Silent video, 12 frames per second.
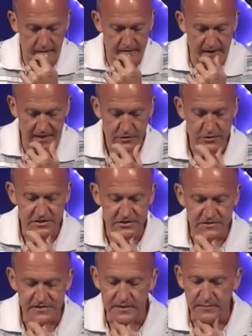Non
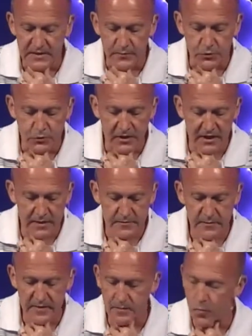Christians see people who claim to
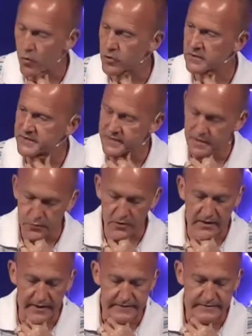be morally
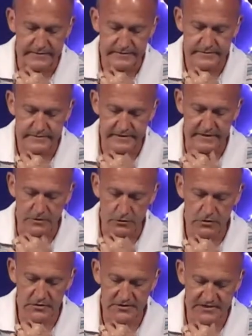upright, yet
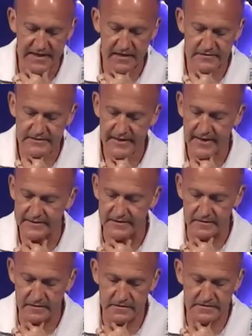look, sound, act,
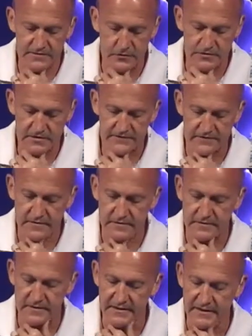and live no differently
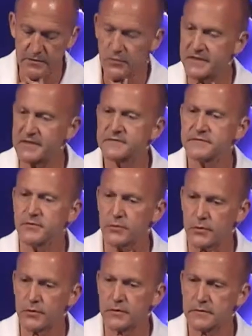than anyone else in the
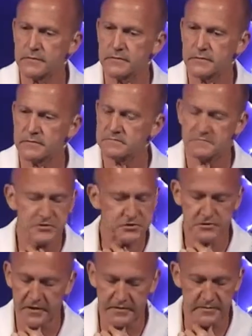world. Should
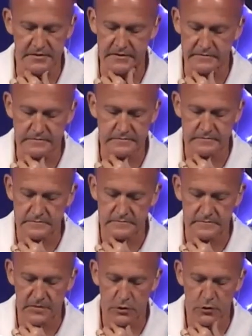not be.
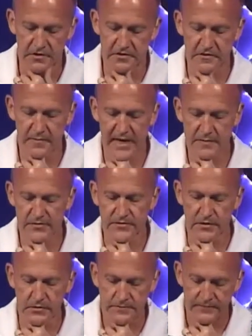According to the Bible,
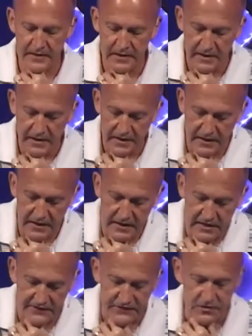though,
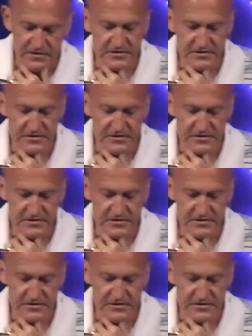if there is